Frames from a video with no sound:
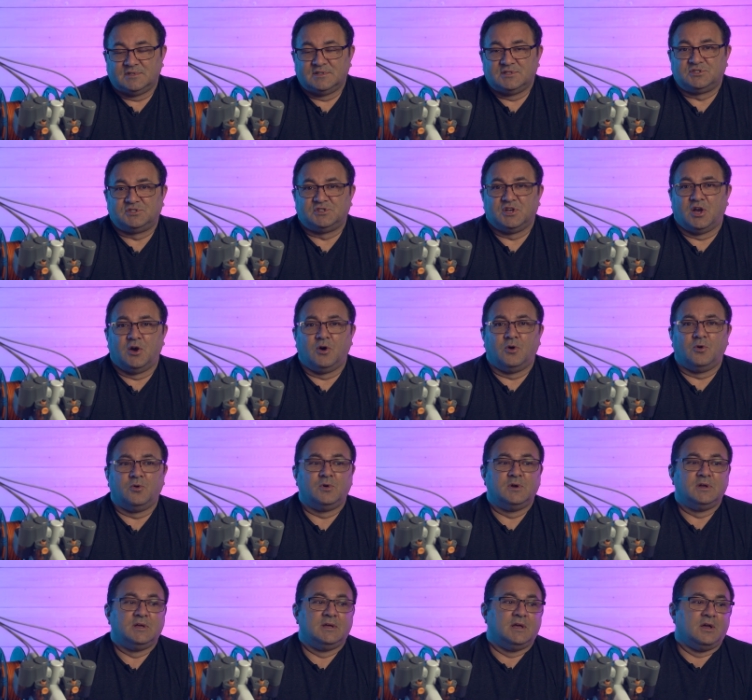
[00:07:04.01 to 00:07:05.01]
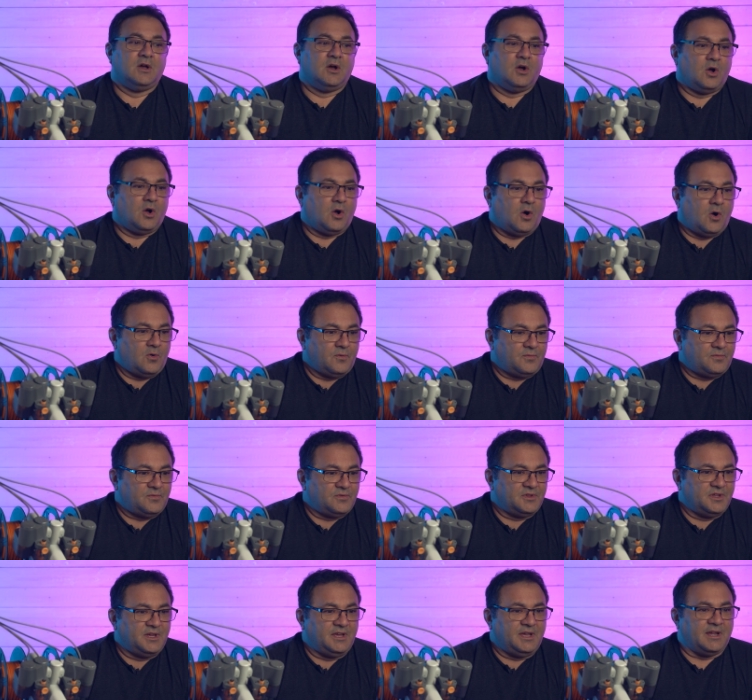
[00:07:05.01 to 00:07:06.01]
So
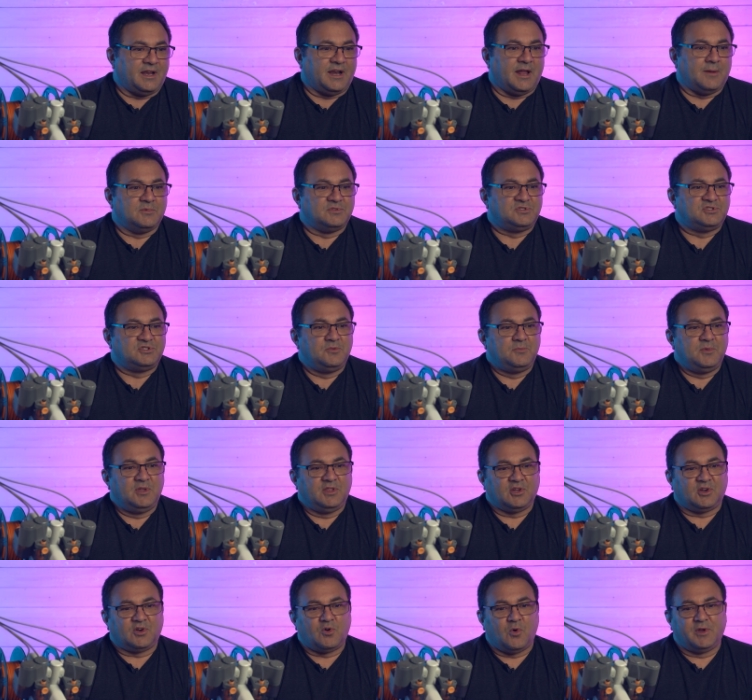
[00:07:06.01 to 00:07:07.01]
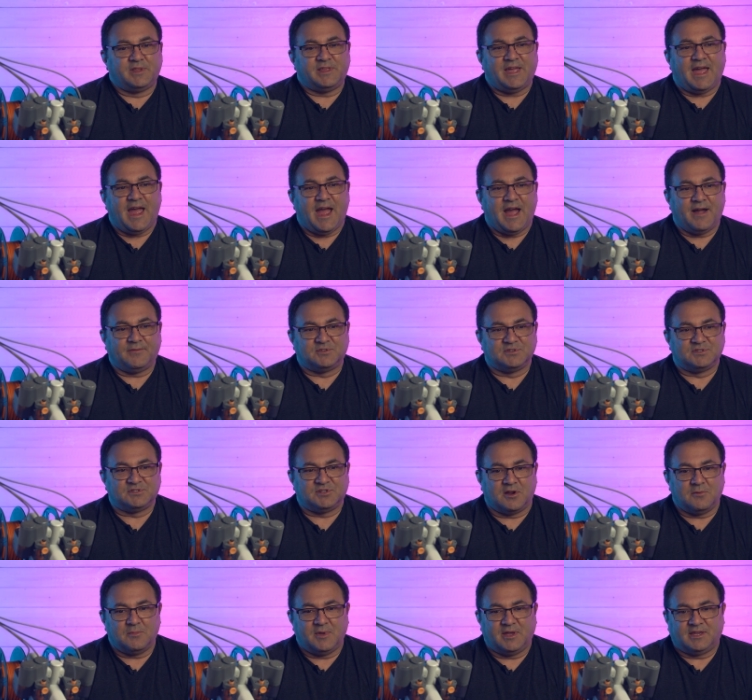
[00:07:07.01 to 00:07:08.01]
hopefully, and I'm assuming they're going to have to
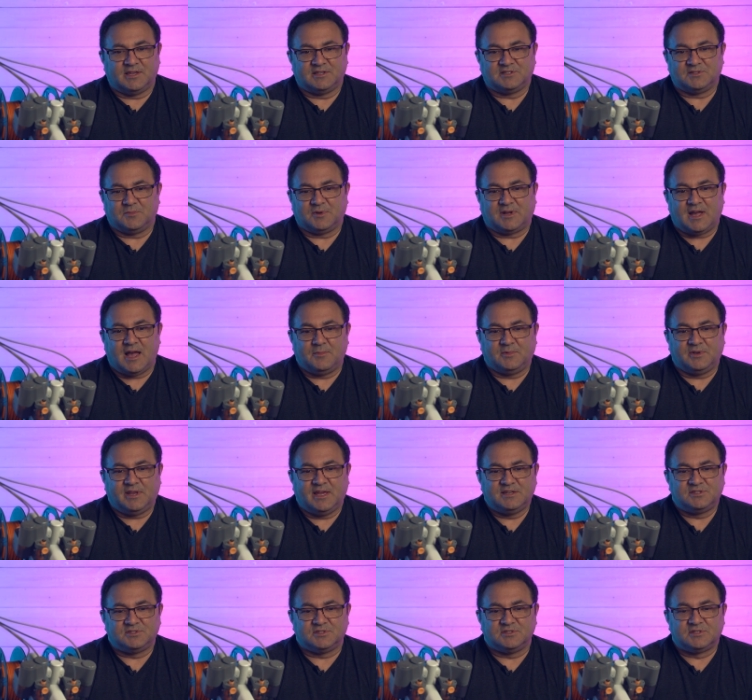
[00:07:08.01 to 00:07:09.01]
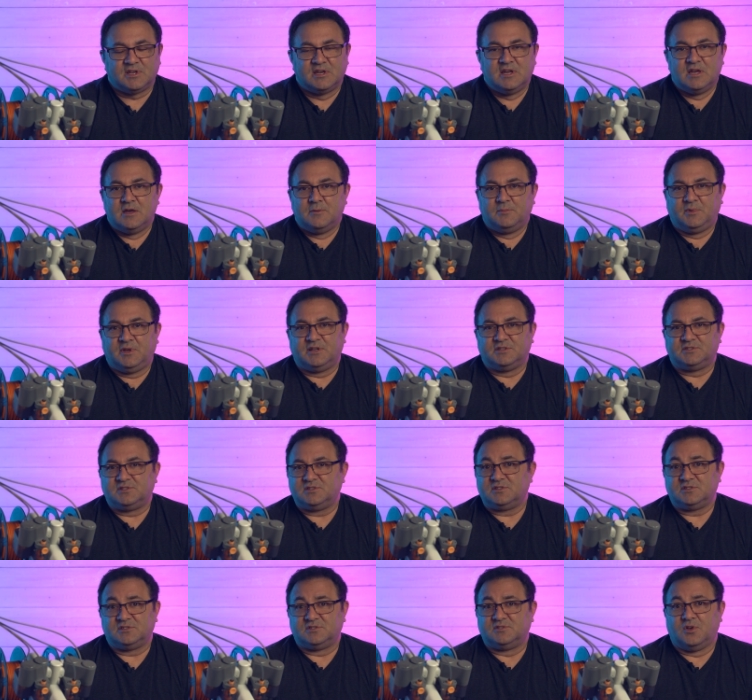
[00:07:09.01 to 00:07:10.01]
start making some accommodations, because
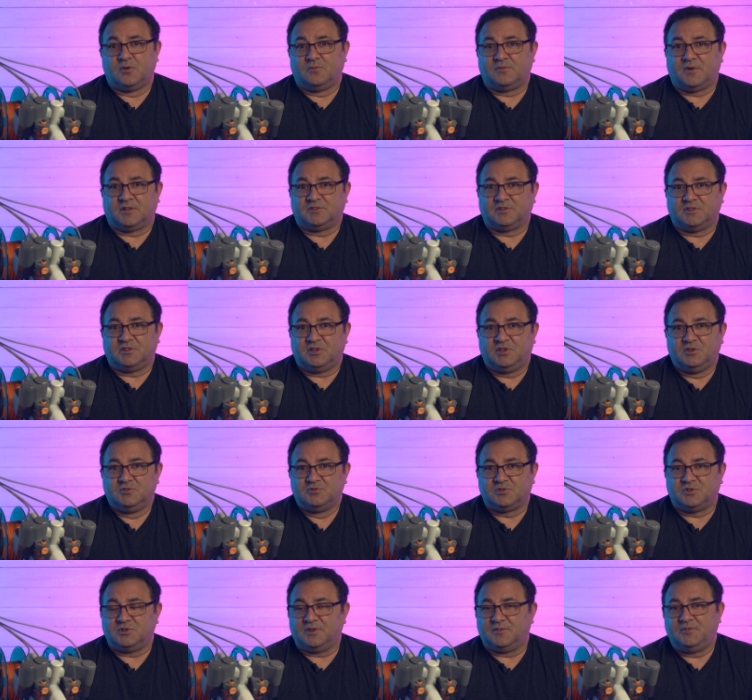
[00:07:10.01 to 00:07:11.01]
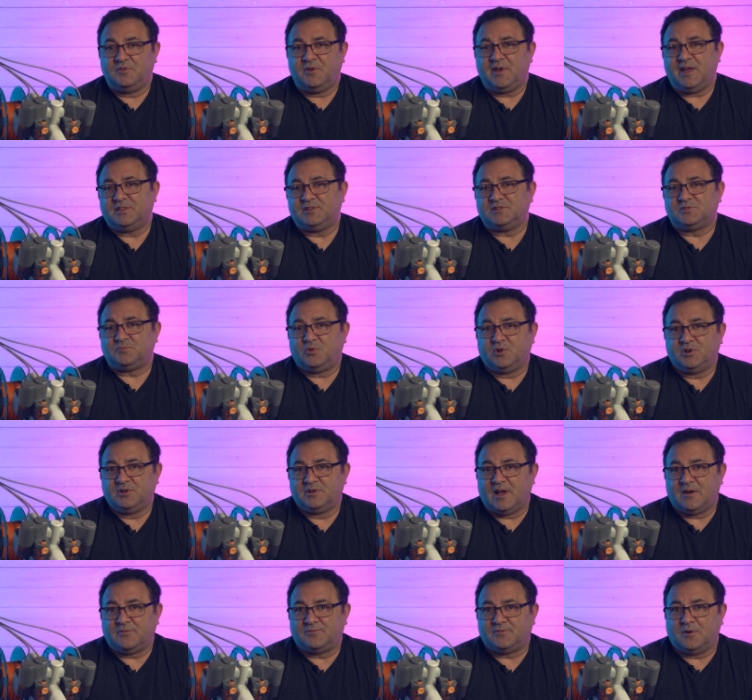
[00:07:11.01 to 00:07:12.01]
this is no fault of the user. And if you had this
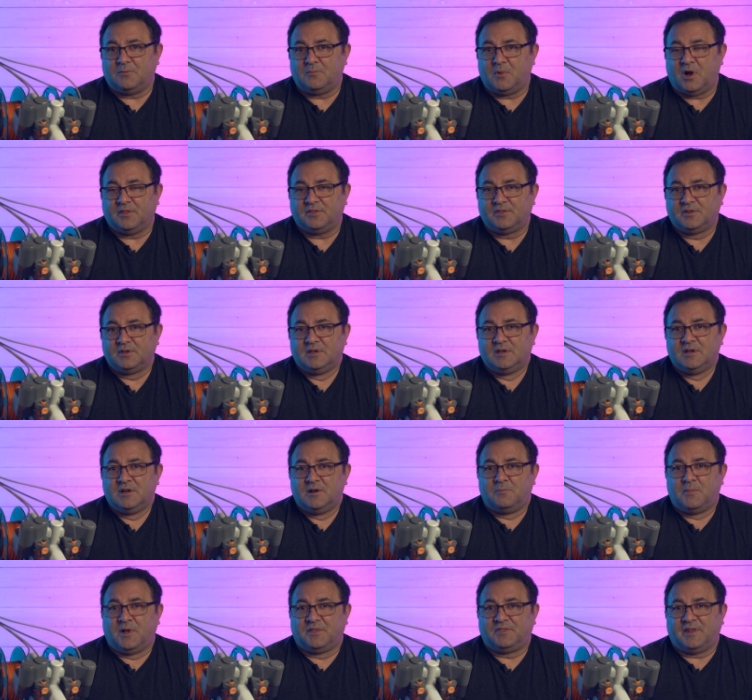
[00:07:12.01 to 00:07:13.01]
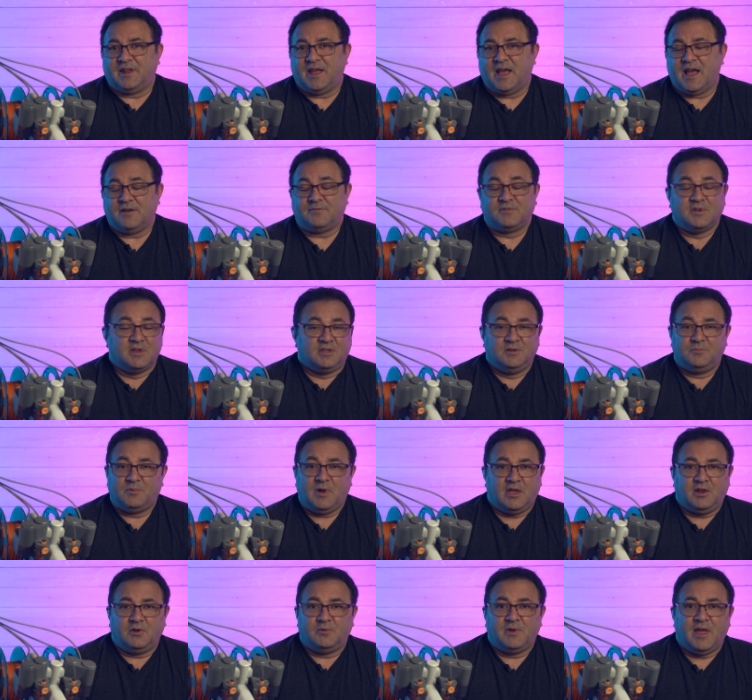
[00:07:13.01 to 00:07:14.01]
printed out for a month, month and a half, you
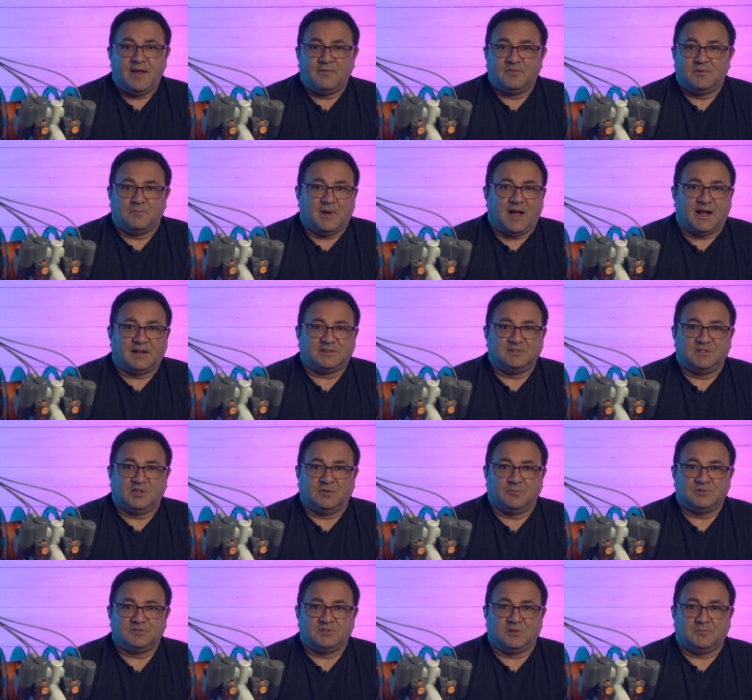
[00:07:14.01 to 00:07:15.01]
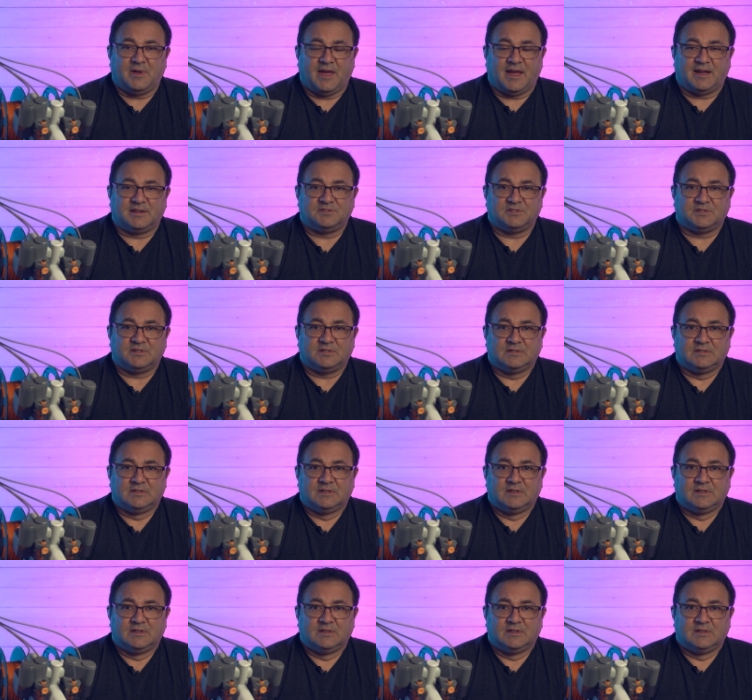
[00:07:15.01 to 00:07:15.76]
probably don't have the box in the original packaging.